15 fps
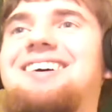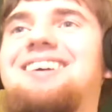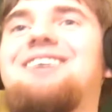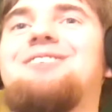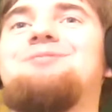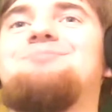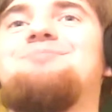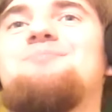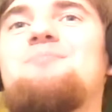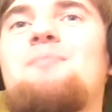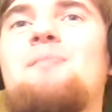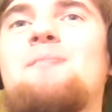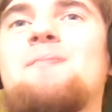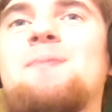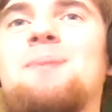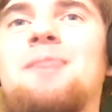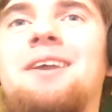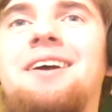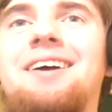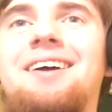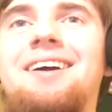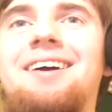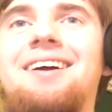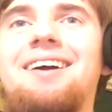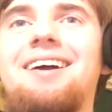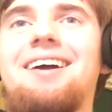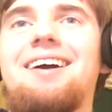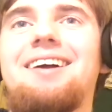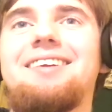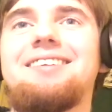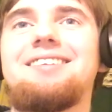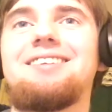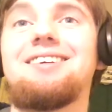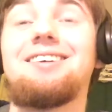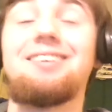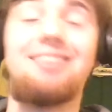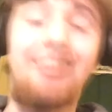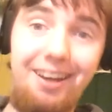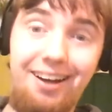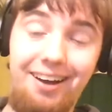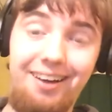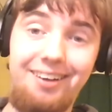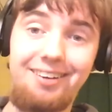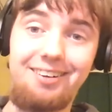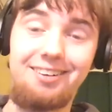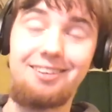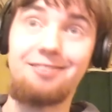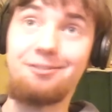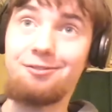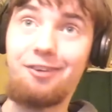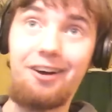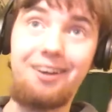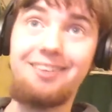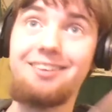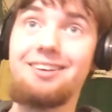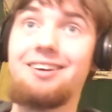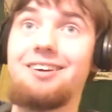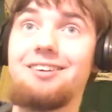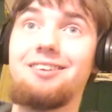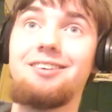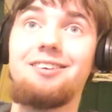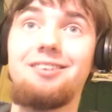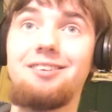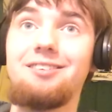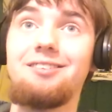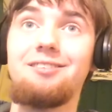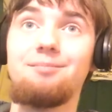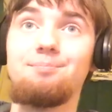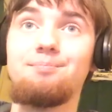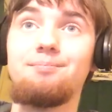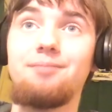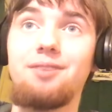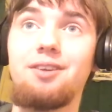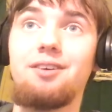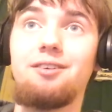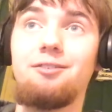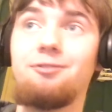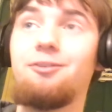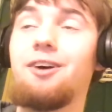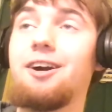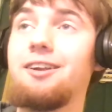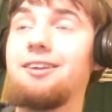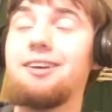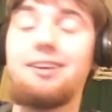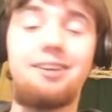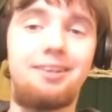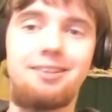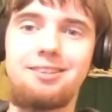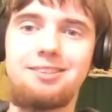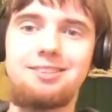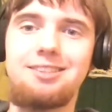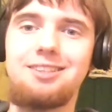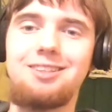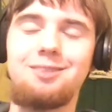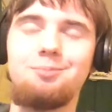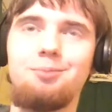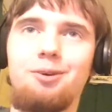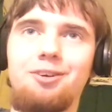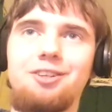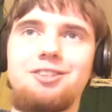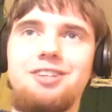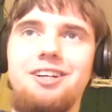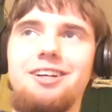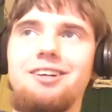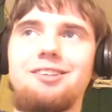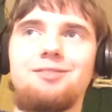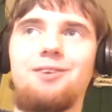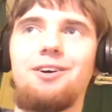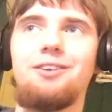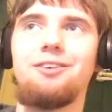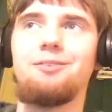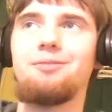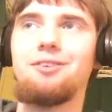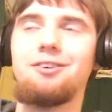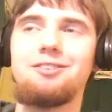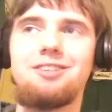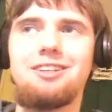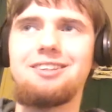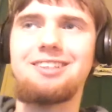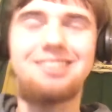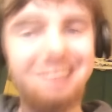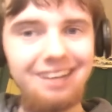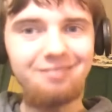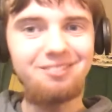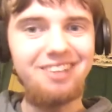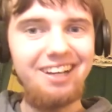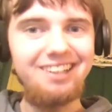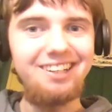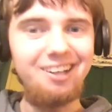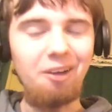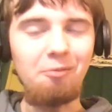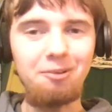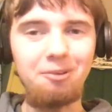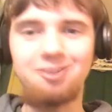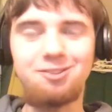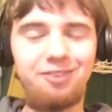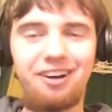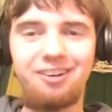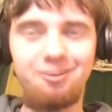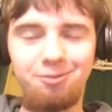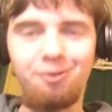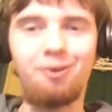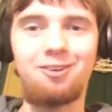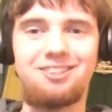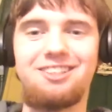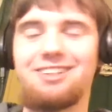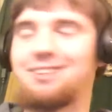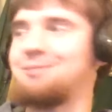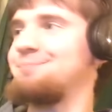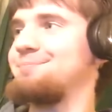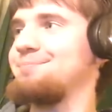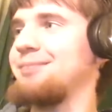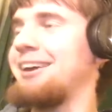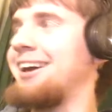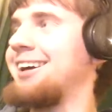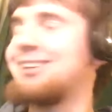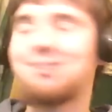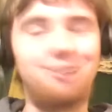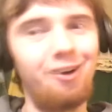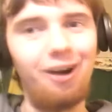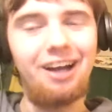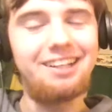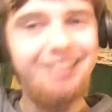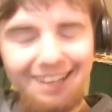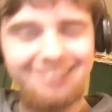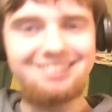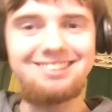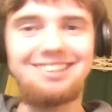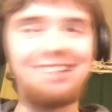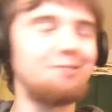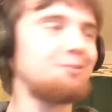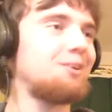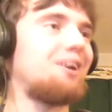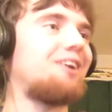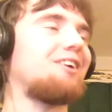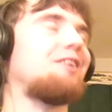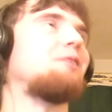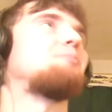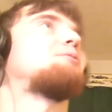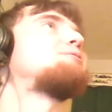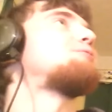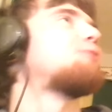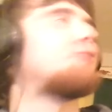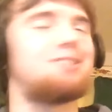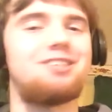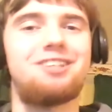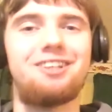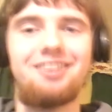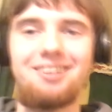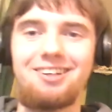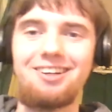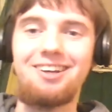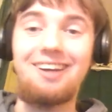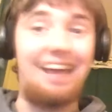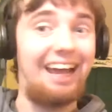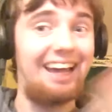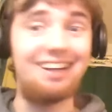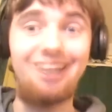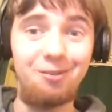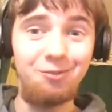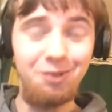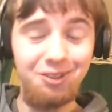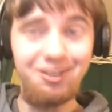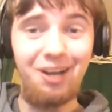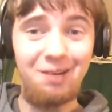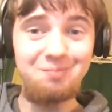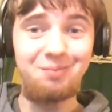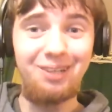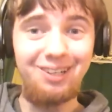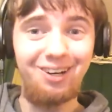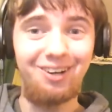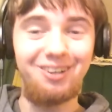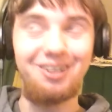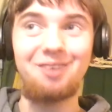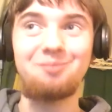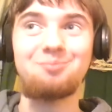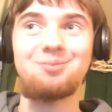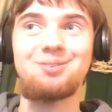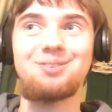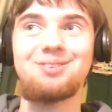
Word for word: Um, and uh, yeah, uh, finally, finally getting to see Pony Shenanigans Volume 13 the same day he uploads Volume 14. So I can't say I'm caught up, unfortunately, and I will not be caught up